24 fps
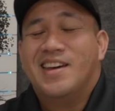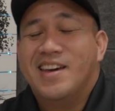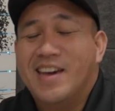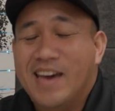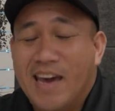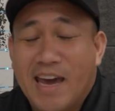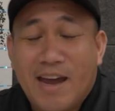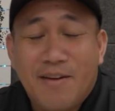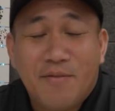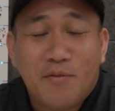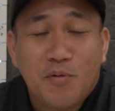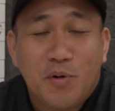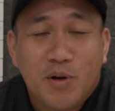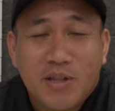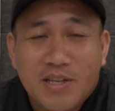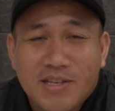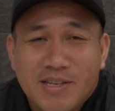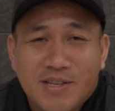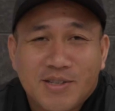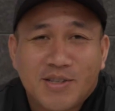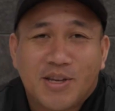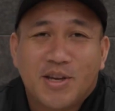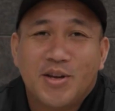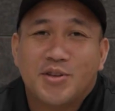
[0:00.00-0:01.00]
Hey everyone, this
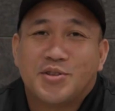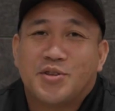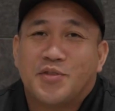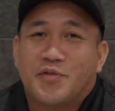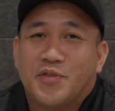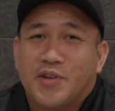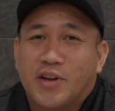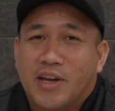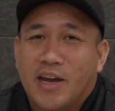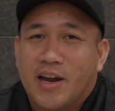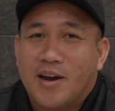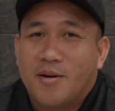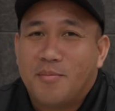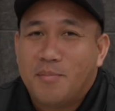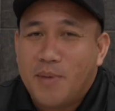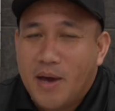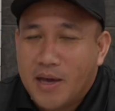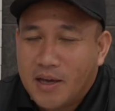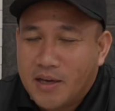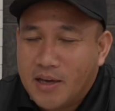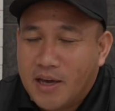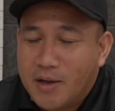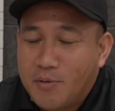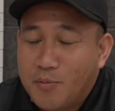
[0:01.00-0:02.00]
is Gilson Vergara
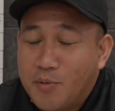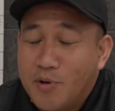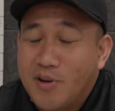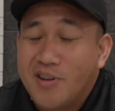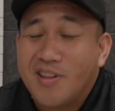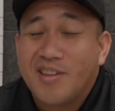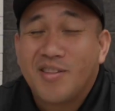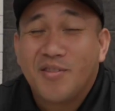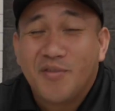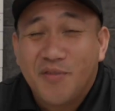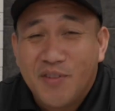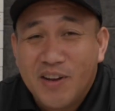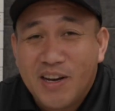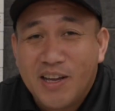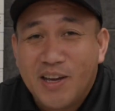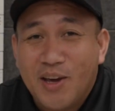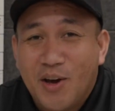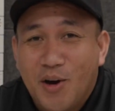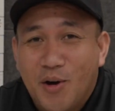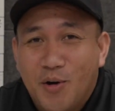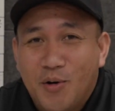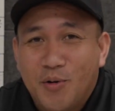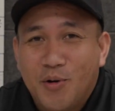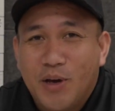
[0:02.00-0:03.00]
back again with another
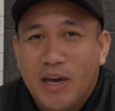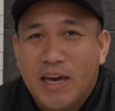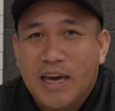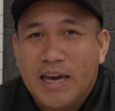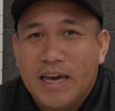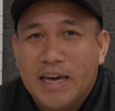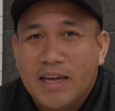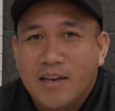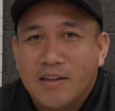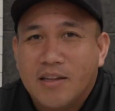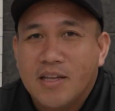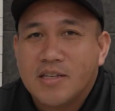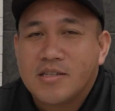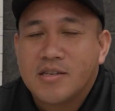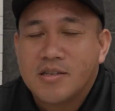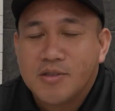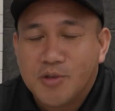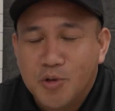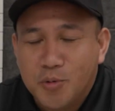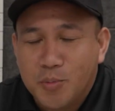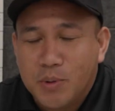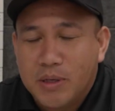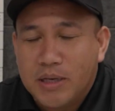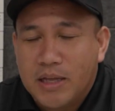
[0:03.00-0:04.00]
video, and this is
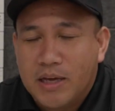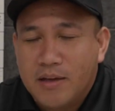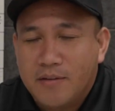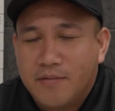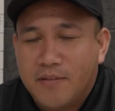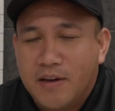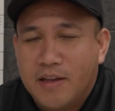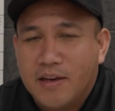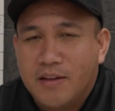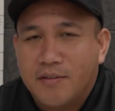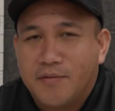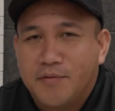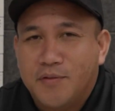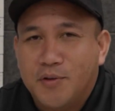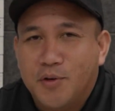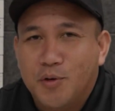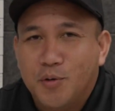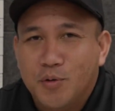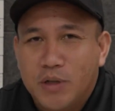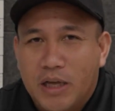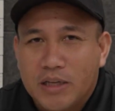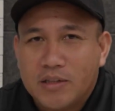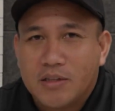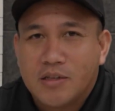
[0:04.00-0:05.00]
Doing My Life. And if
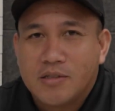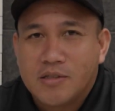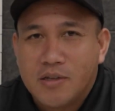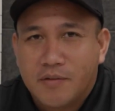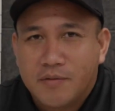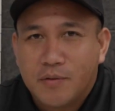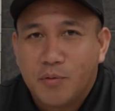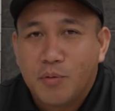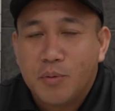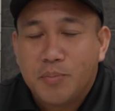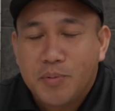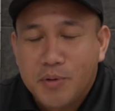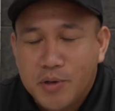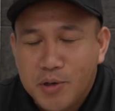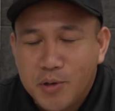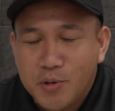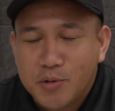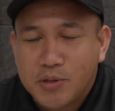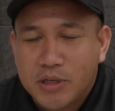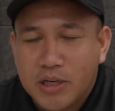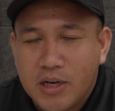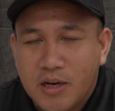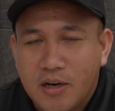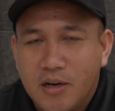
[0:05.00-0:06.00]
you like the stuff that we
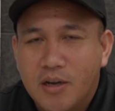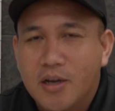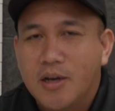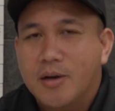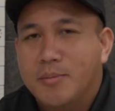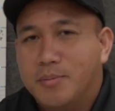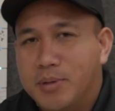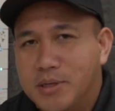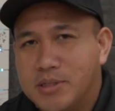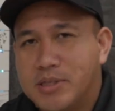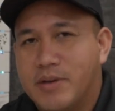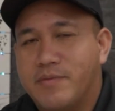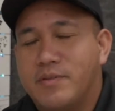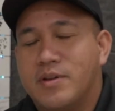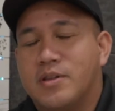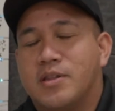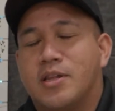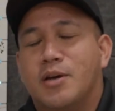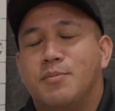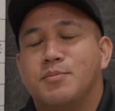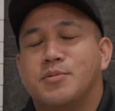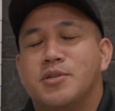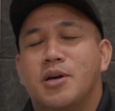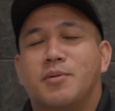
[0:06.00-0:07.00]
produce here, please give it a
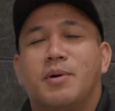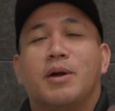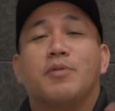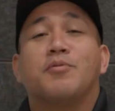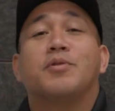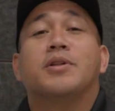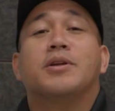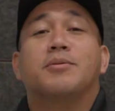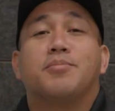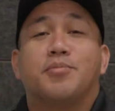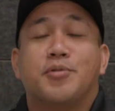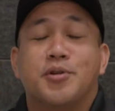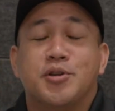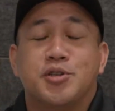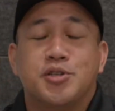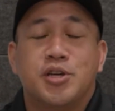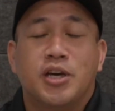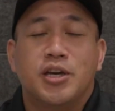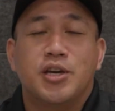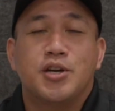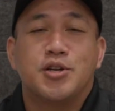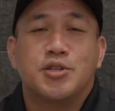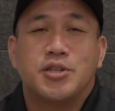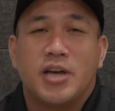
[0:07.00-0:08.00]
thumbs up. I really
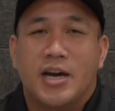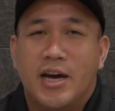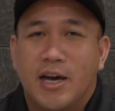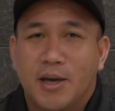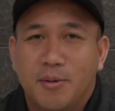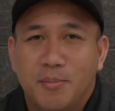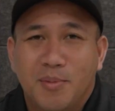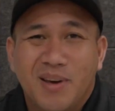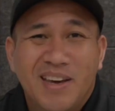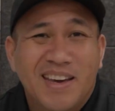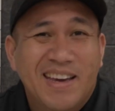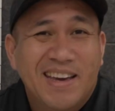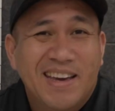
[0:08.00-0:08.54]
appreciate your time.